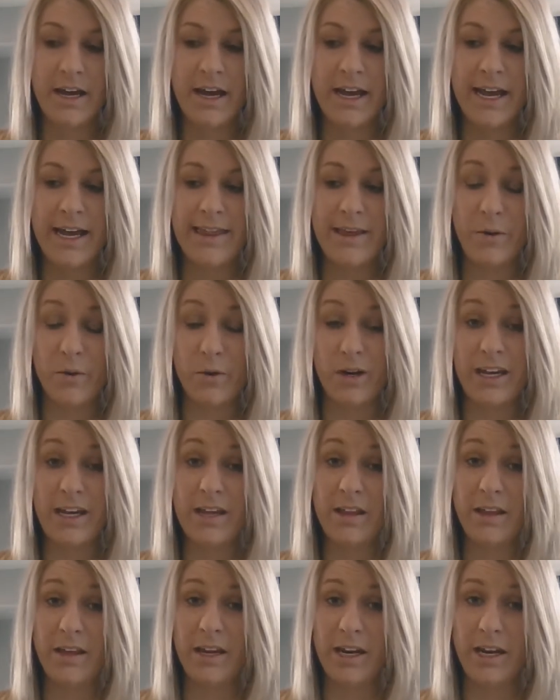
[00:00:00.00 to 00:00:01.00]
and that we're
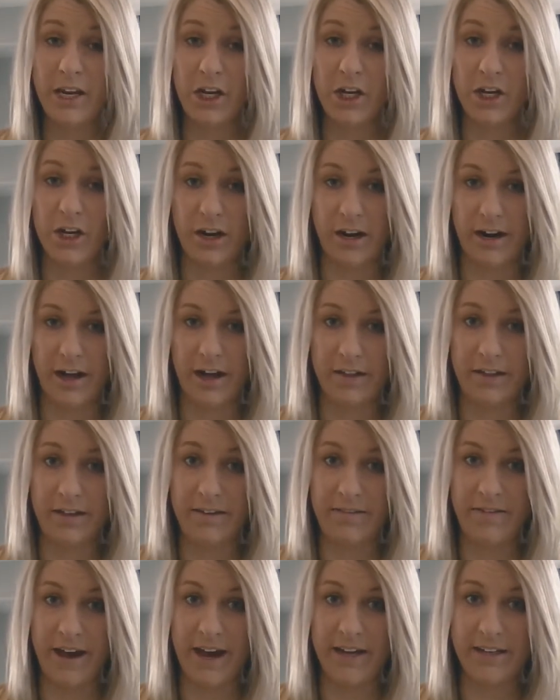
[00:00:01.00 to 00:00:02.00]
eating good and healthy
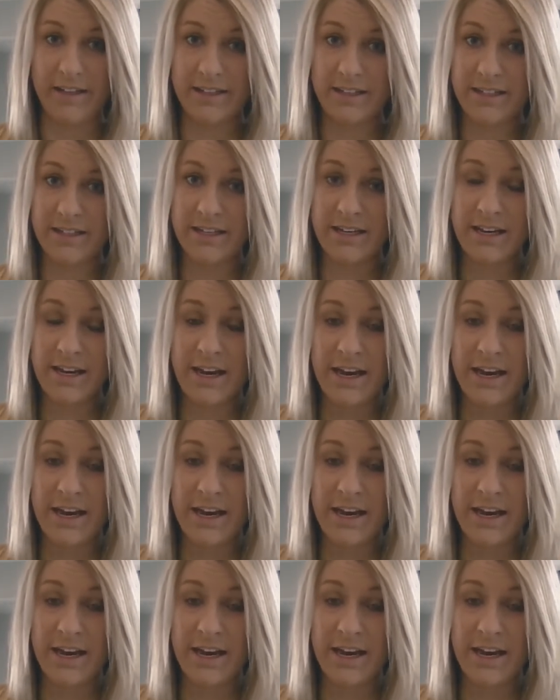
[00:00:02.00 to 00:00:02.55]
fats.